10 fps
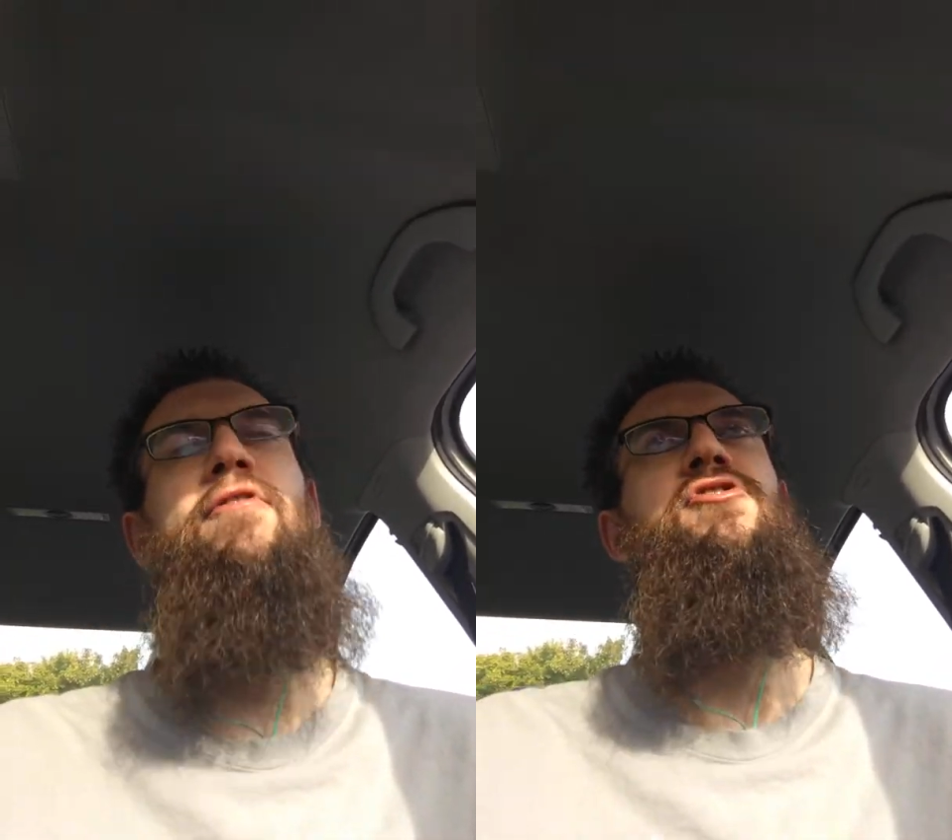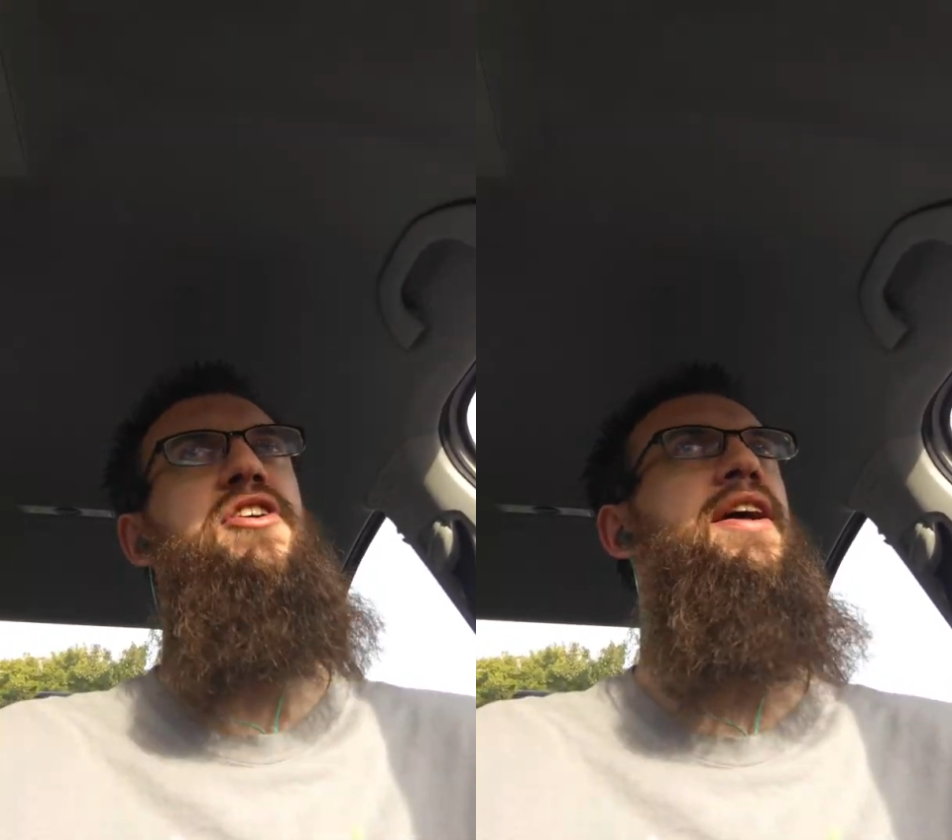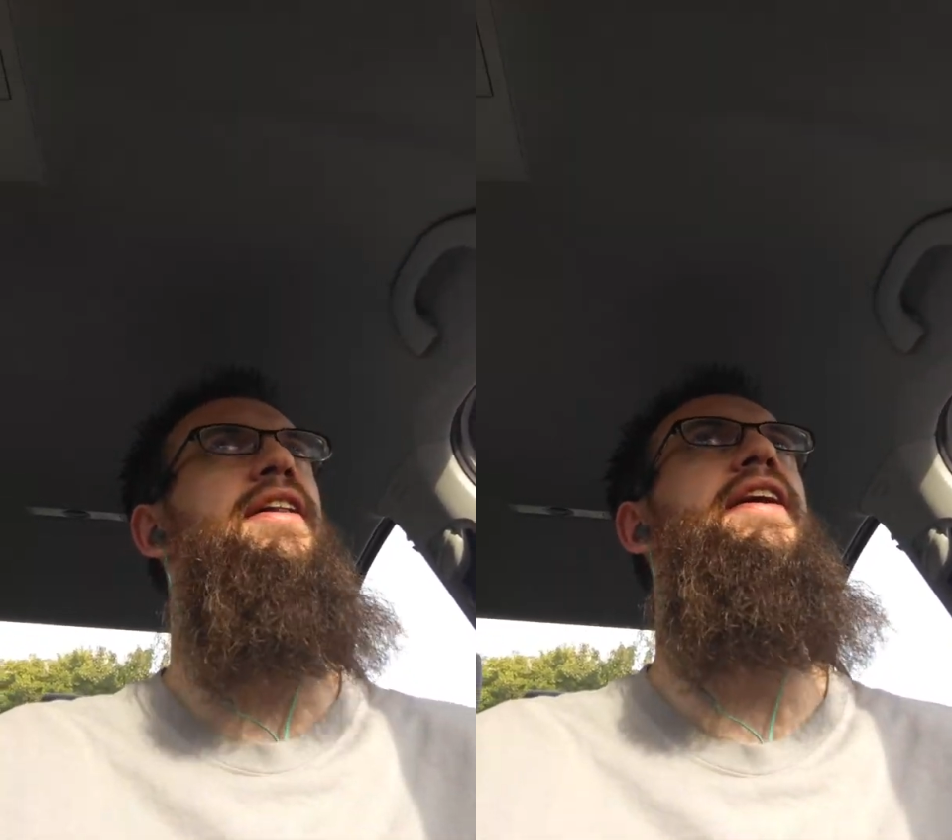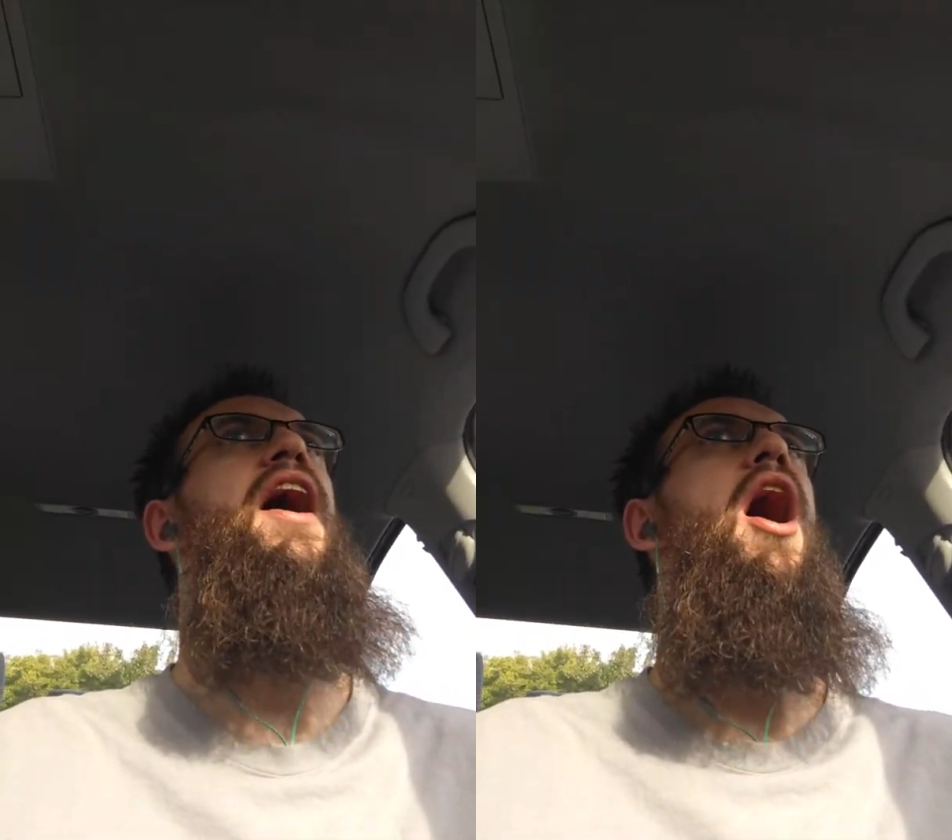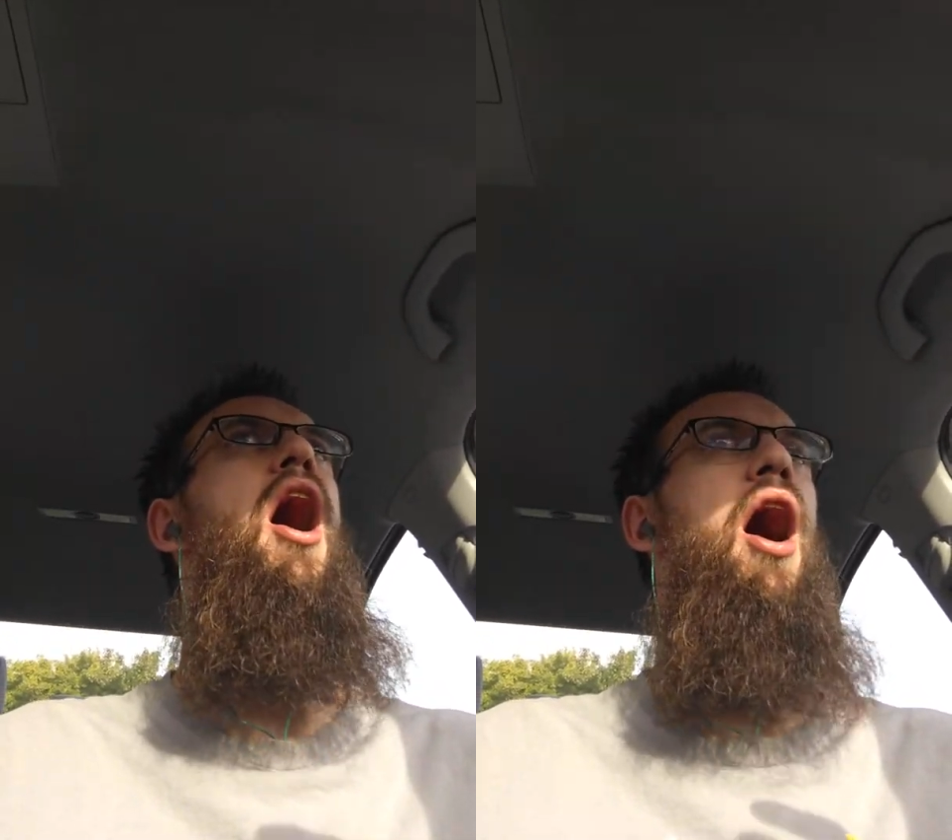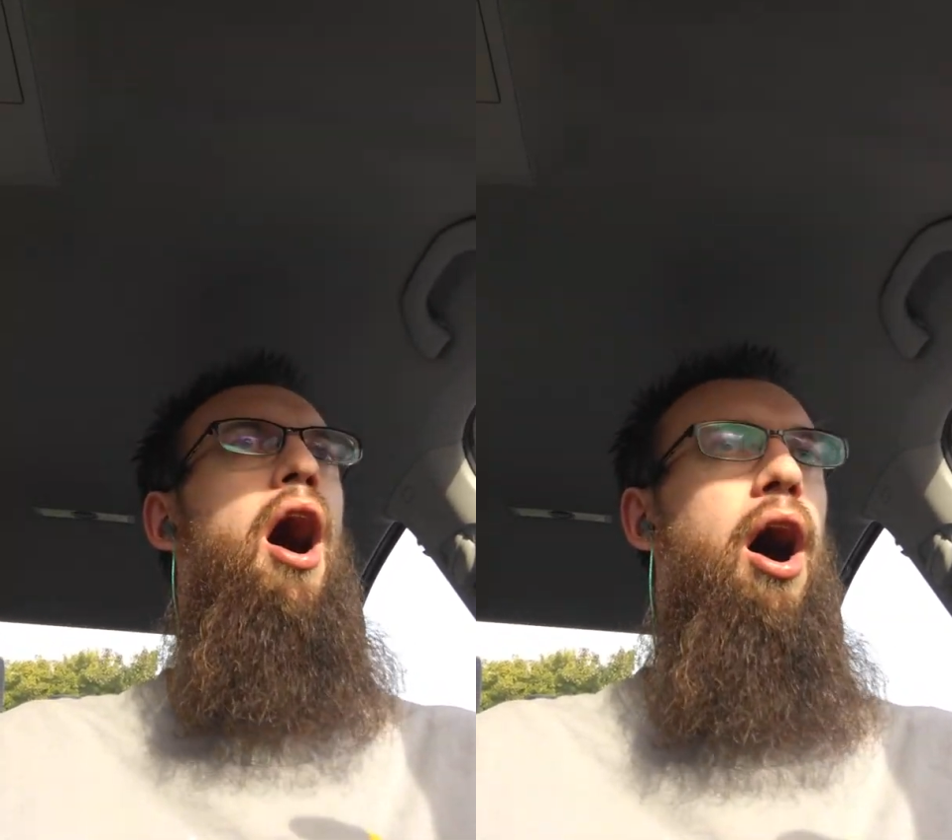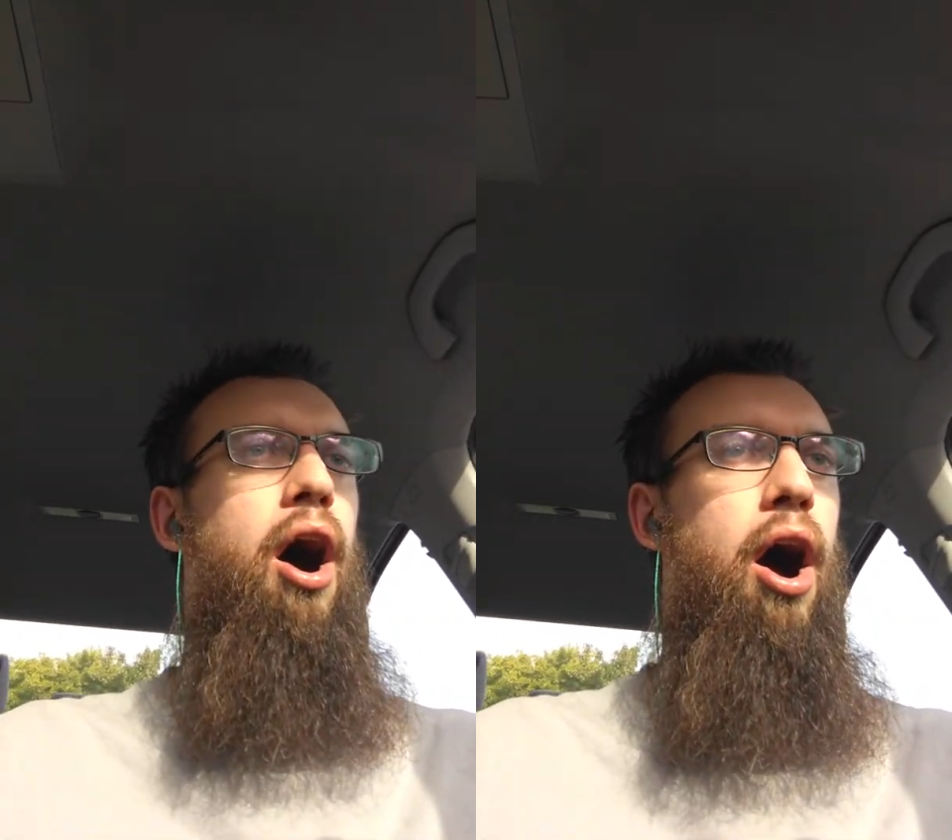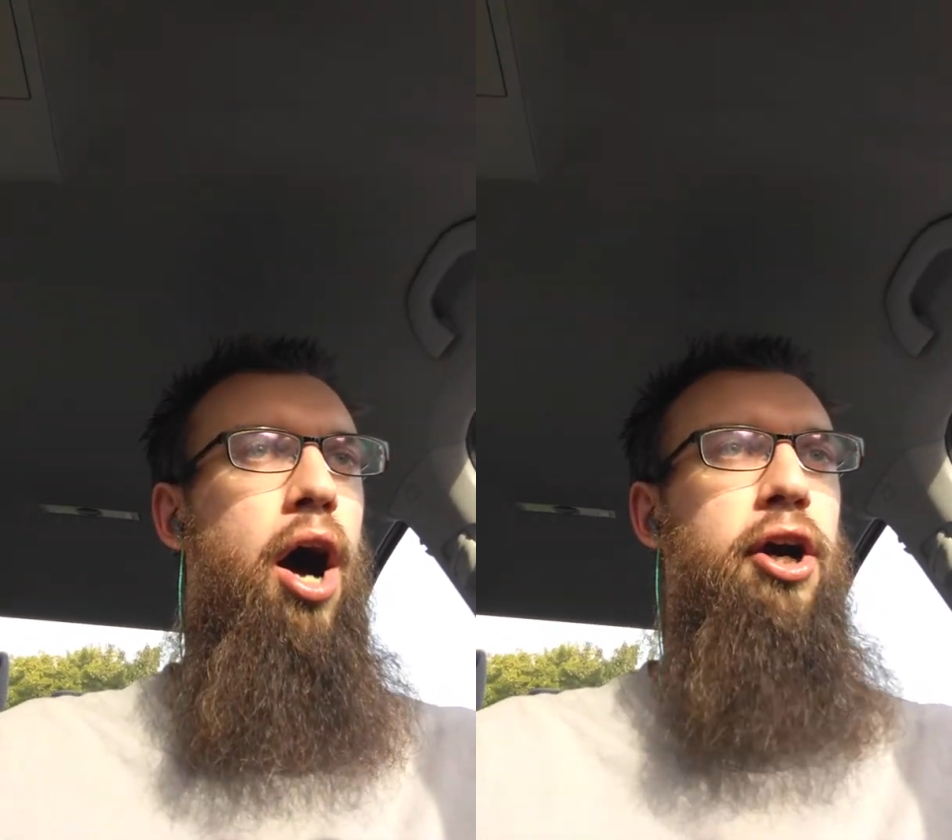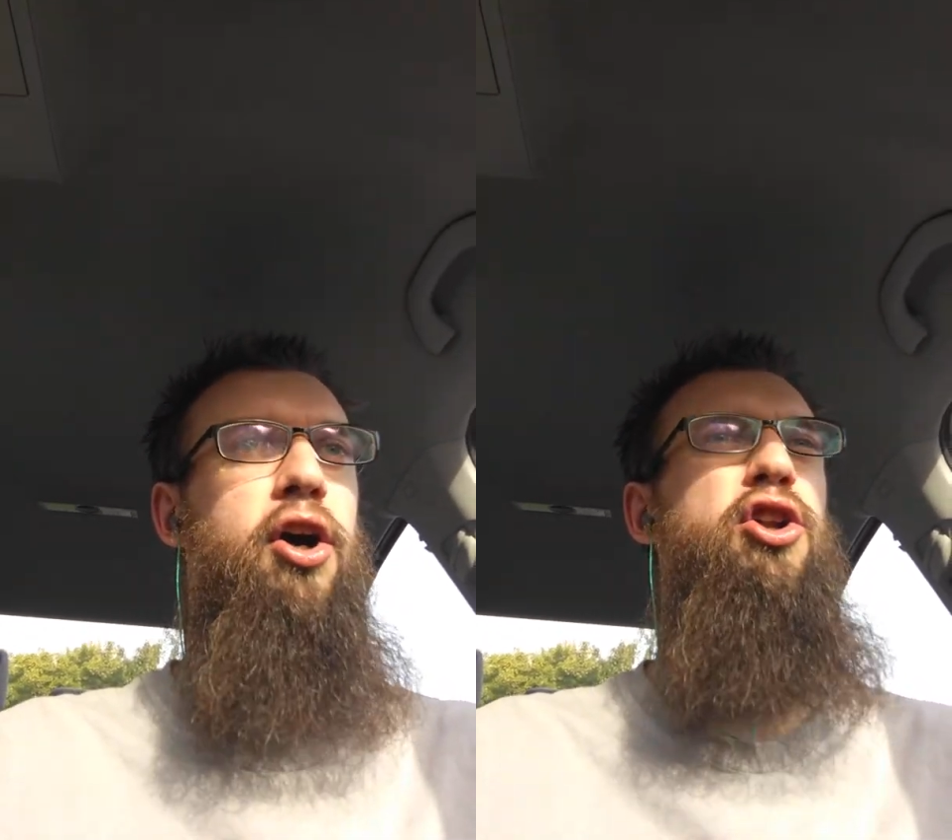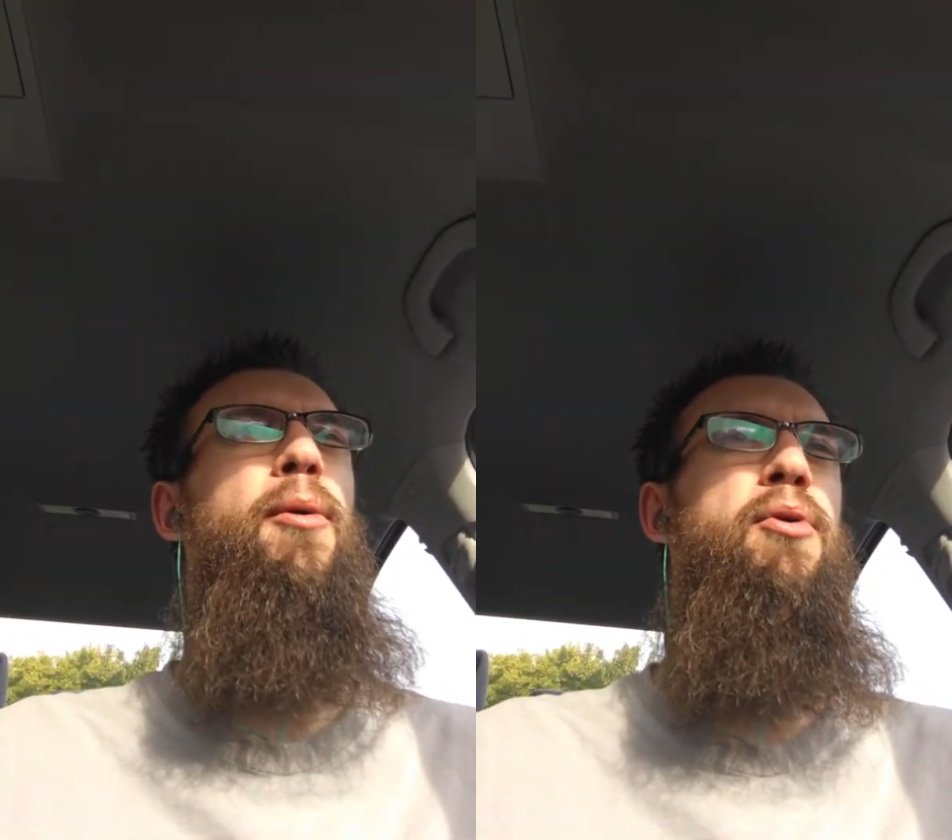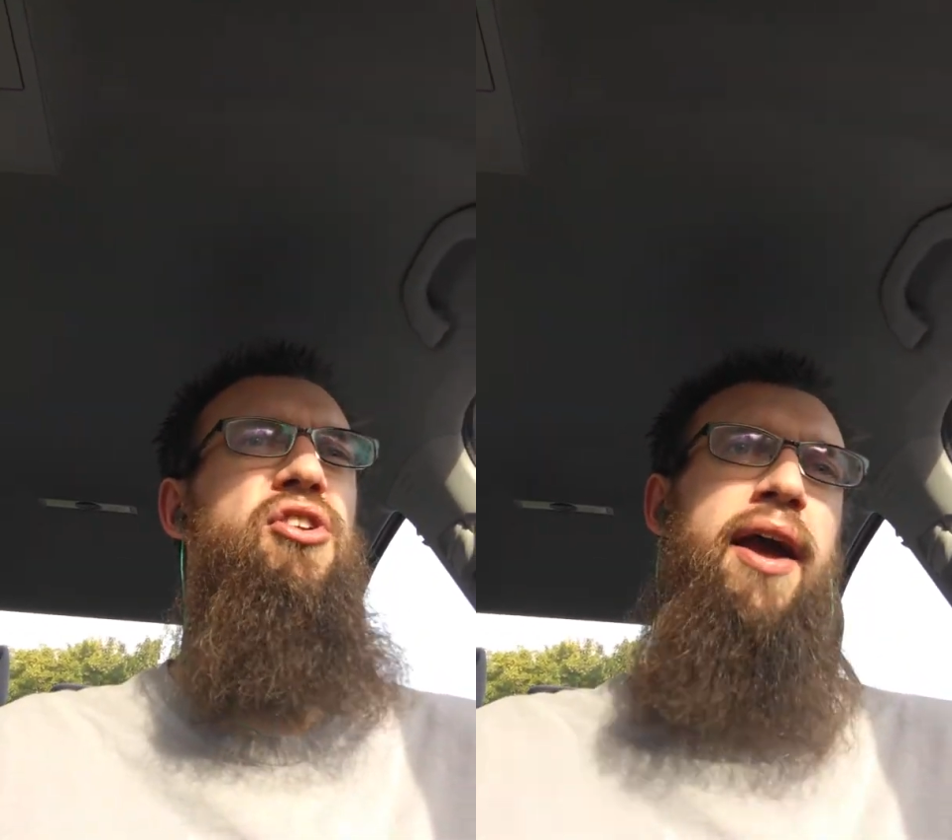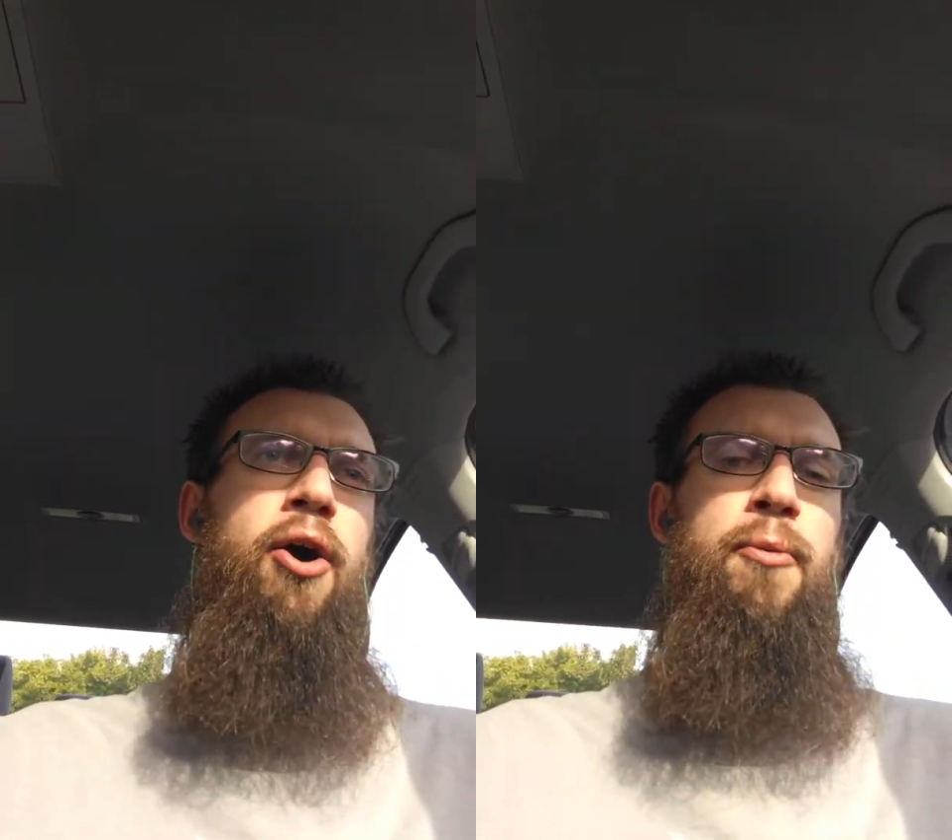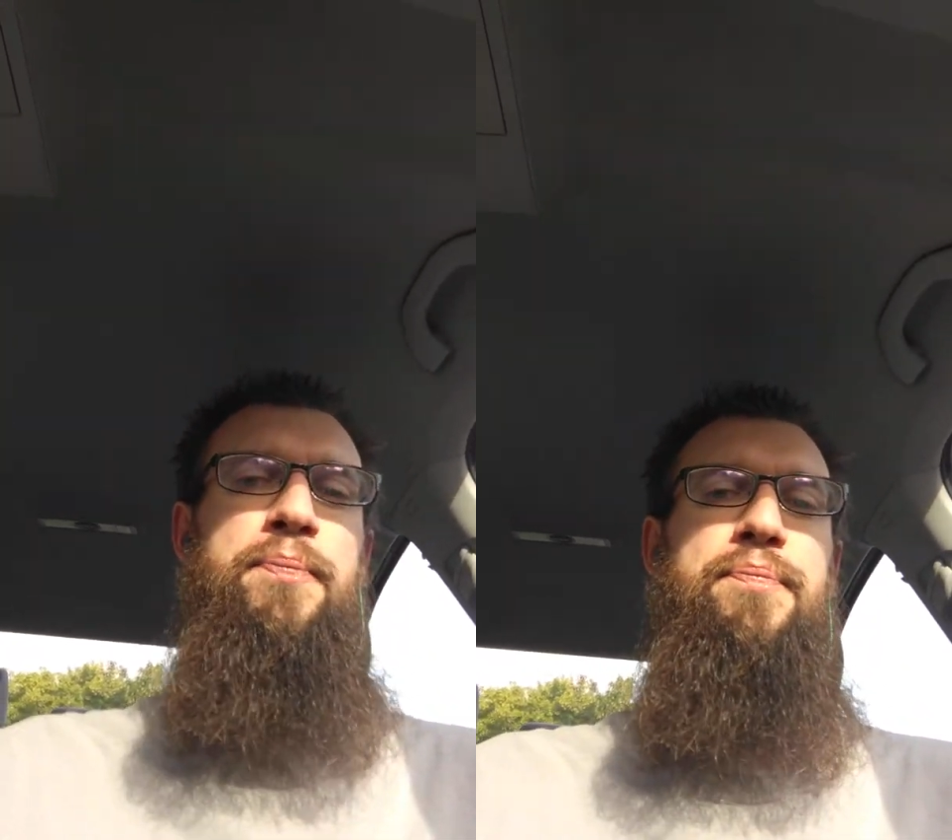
Christianity on a global scale.